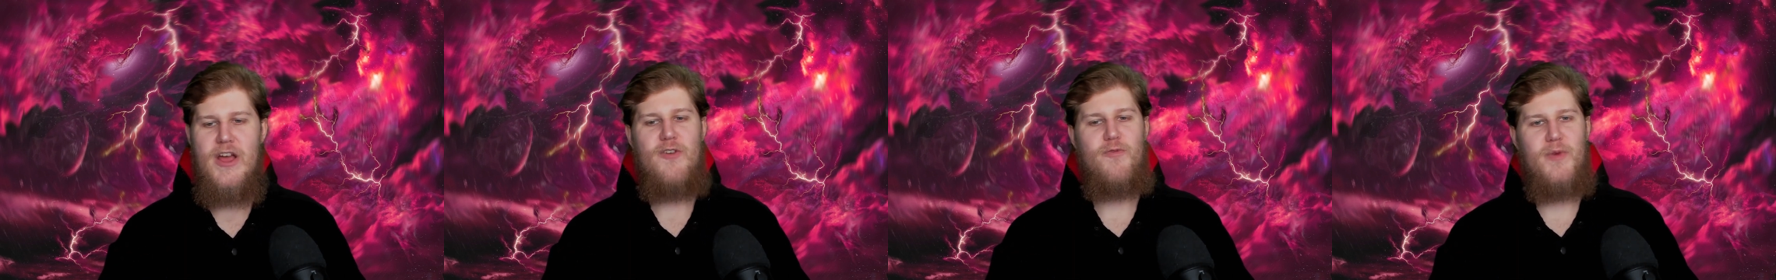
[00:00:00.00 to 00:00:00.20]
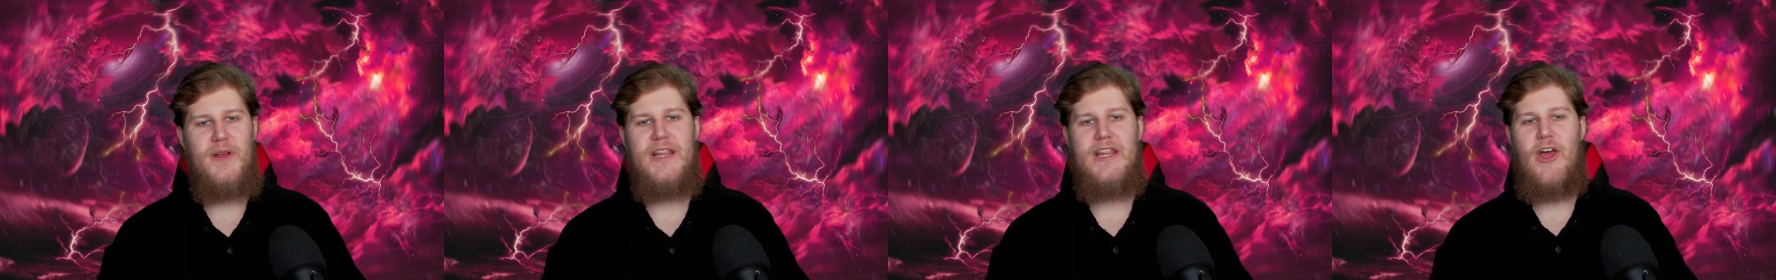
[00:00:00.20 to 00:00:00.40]

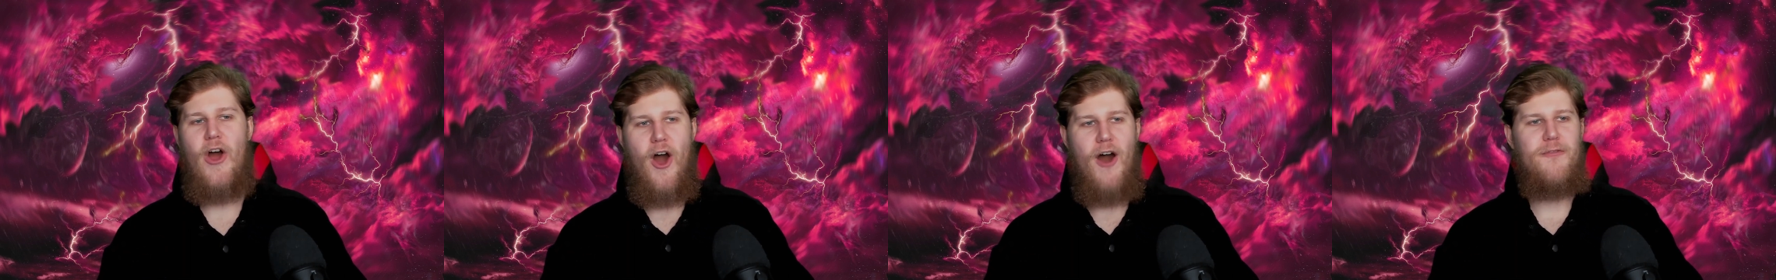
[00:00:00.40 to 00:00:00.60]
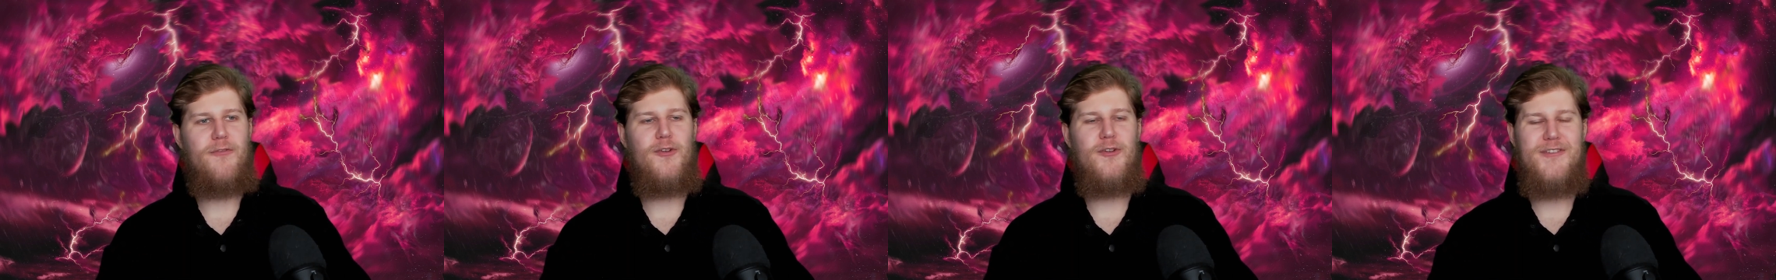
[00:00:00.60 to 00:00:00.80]
really
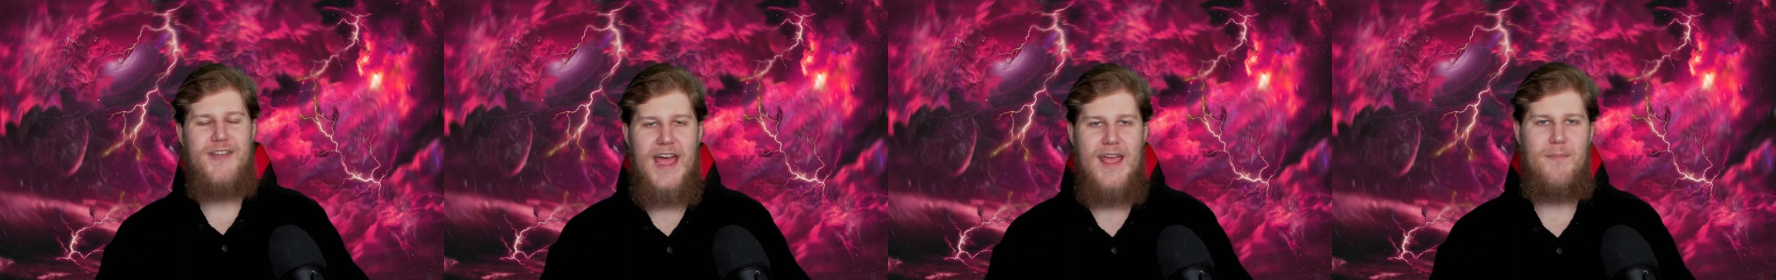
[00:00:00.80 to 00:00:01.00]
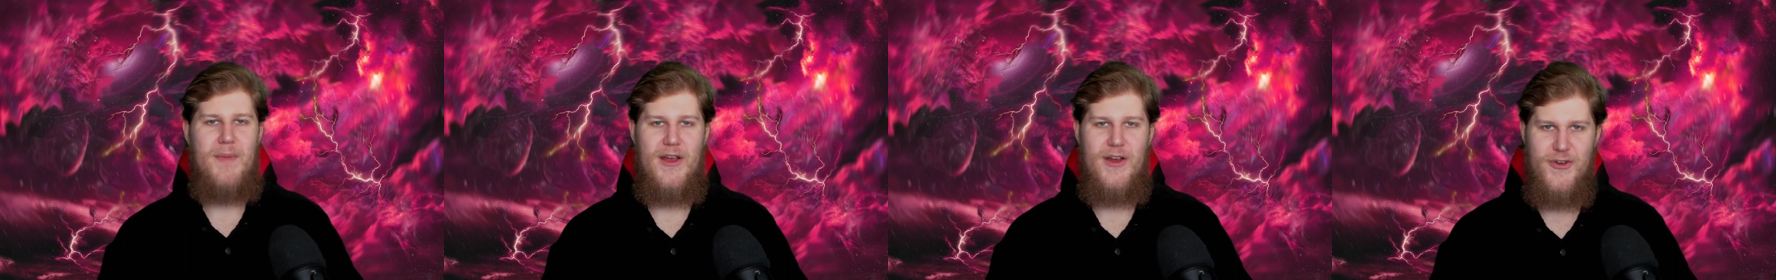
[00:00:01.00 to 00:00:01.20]
awful
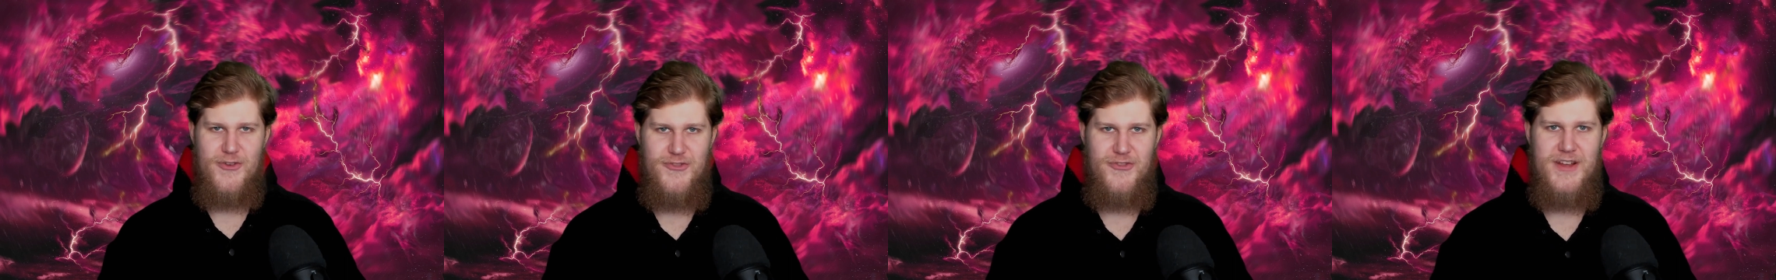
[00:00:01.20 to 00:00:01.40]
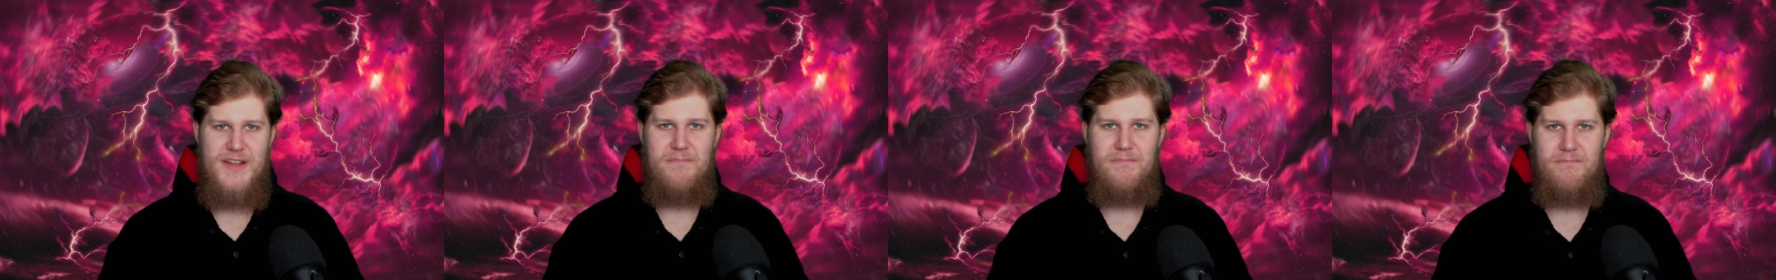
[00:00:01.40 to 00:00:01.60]
nightmare
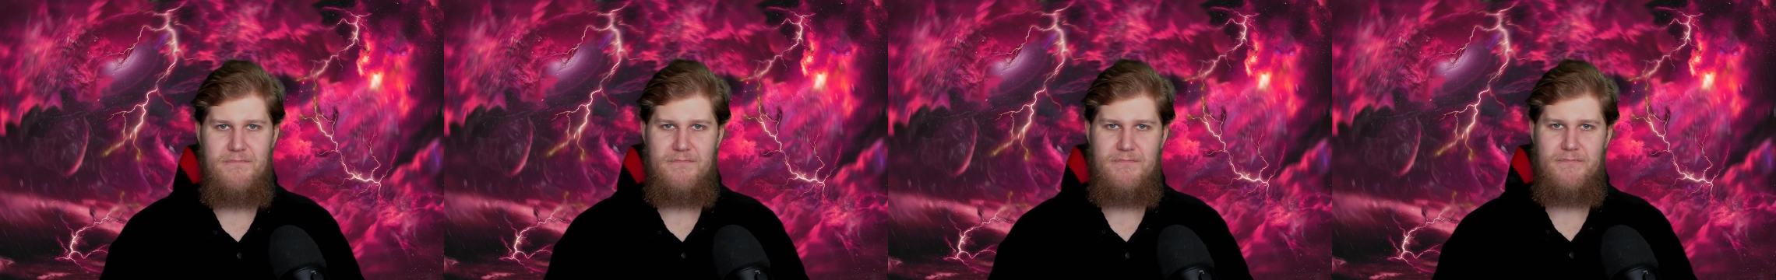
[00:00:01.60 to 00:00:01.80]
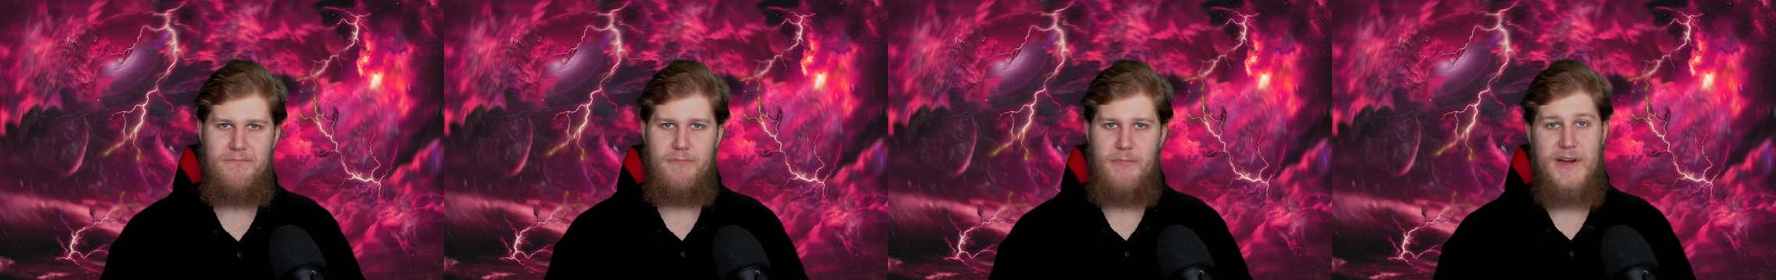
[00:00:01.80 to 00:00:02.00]
dream.
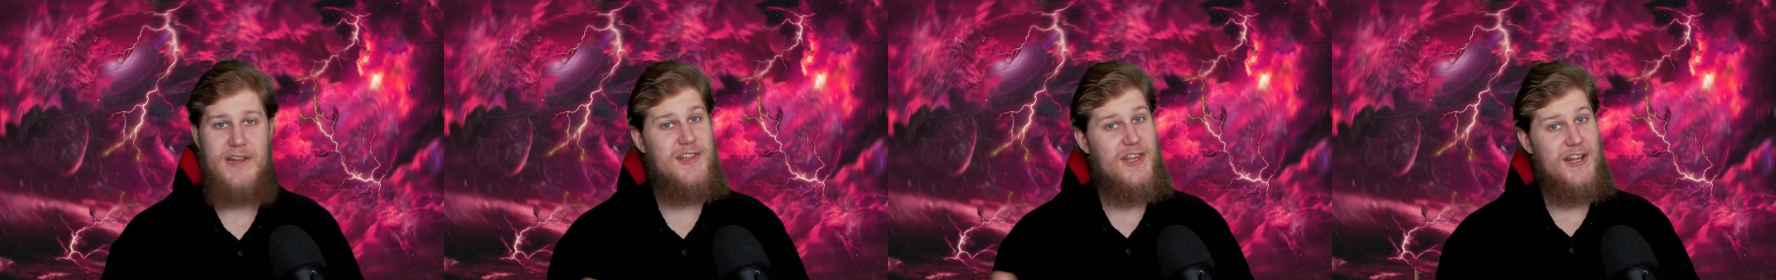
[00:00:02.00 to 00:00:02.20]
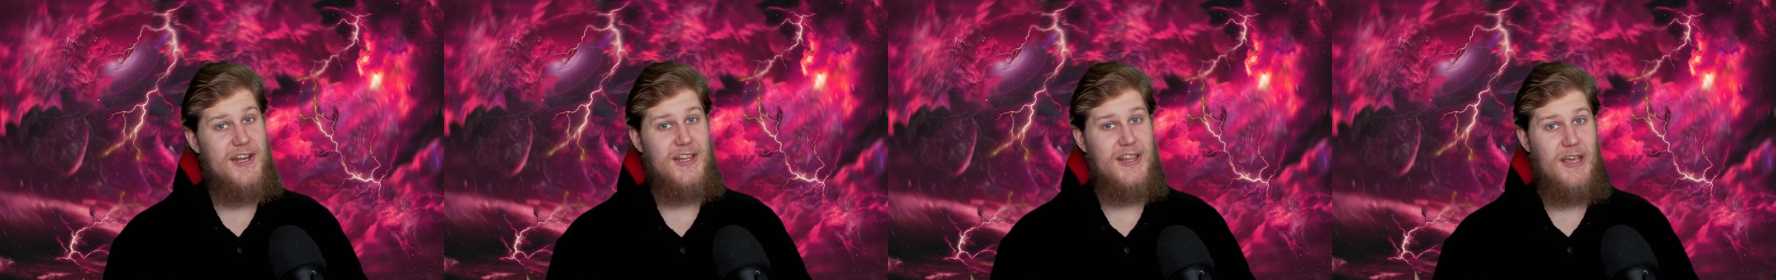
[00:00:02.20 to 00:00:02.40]
But he's
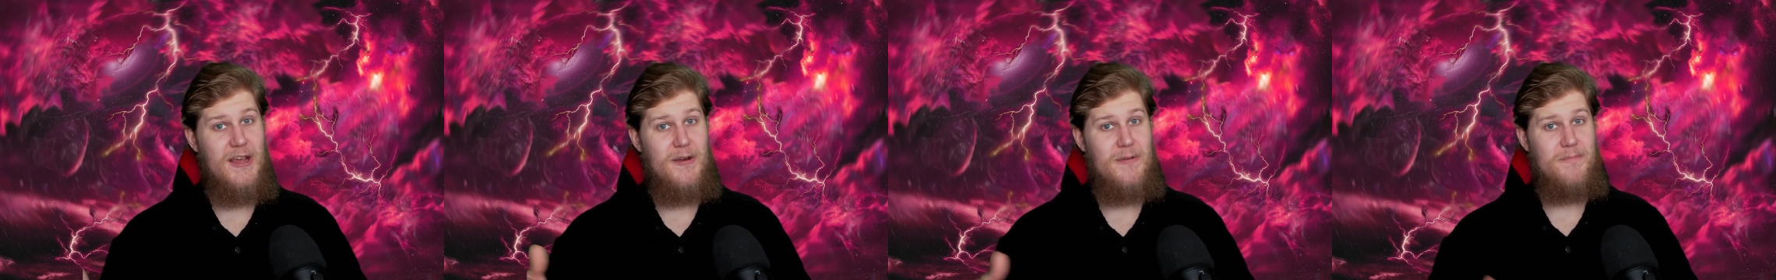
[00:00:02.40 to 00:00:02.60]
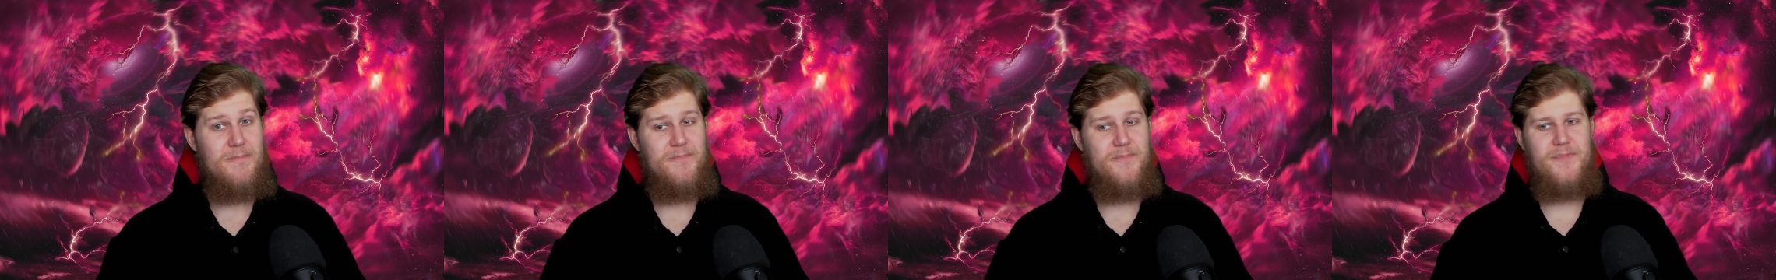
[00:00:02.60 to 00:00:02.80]
getting there.